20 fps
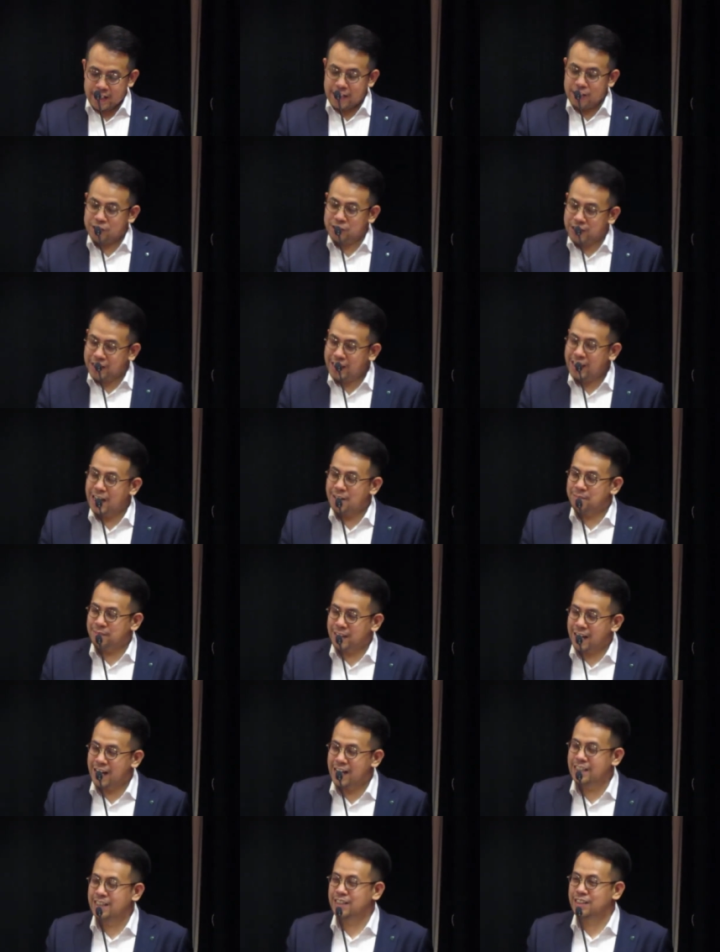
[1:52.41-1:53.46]
Today, I'm
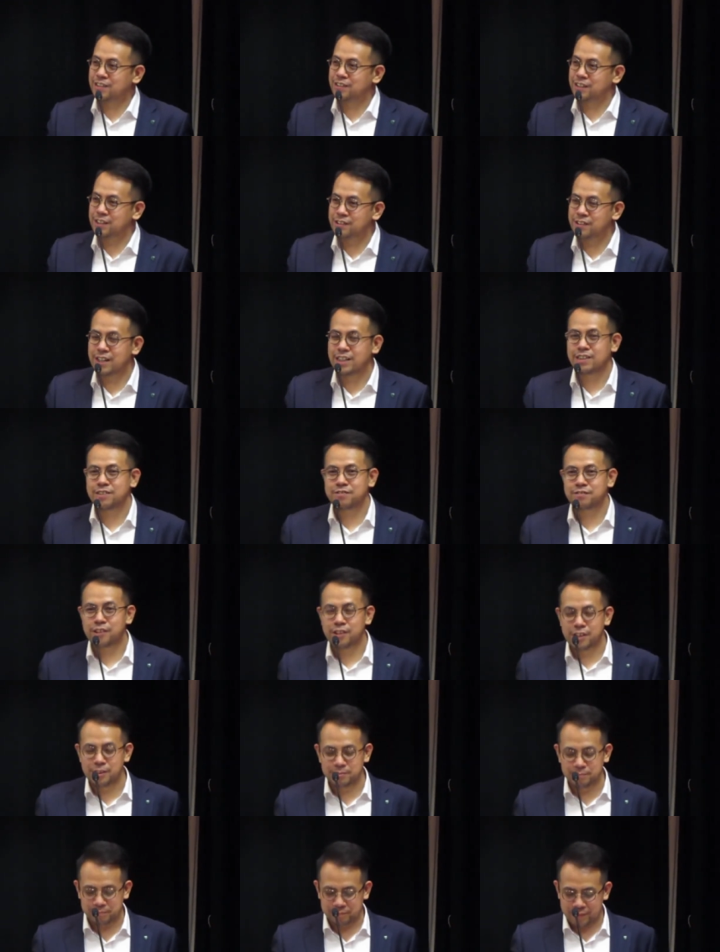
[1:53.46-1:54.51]
tasked to address a
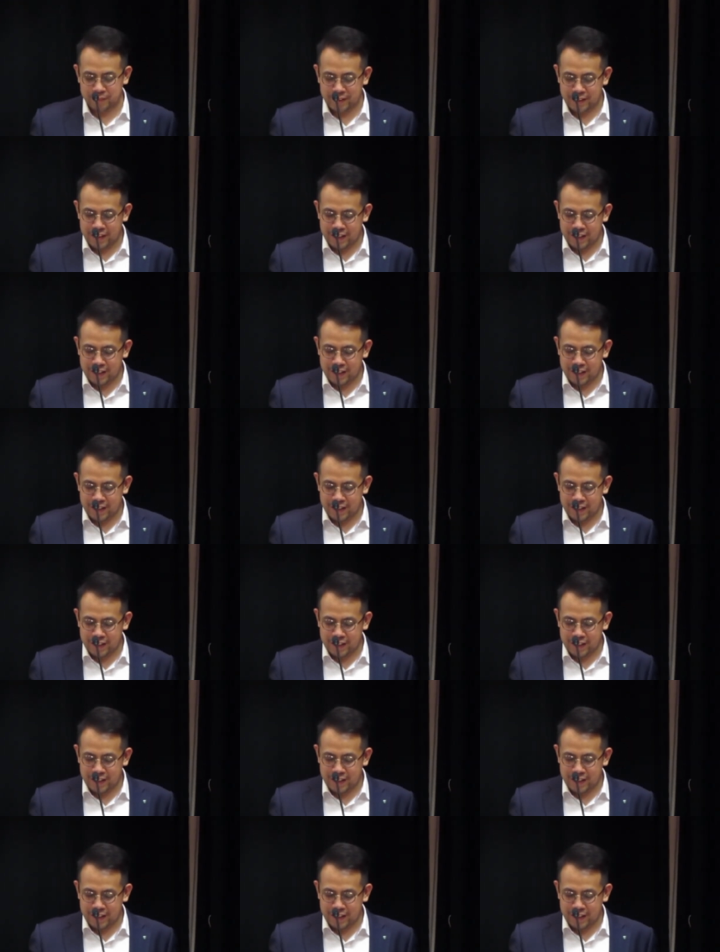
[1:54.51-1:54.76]
forum